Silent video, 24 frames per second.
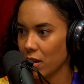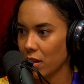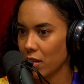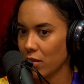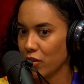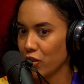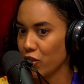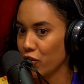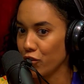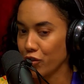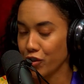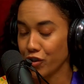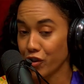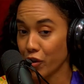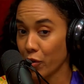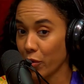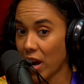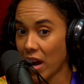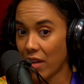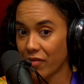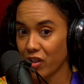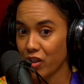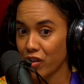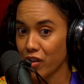you don't
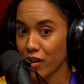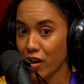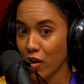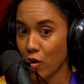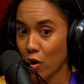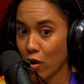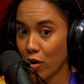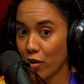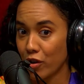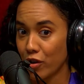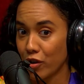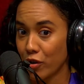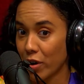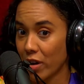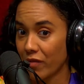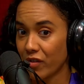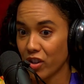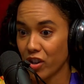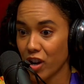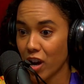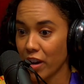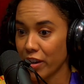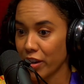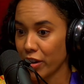have to knock, you don't
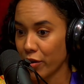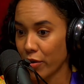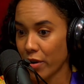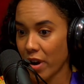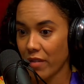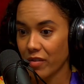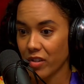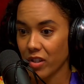have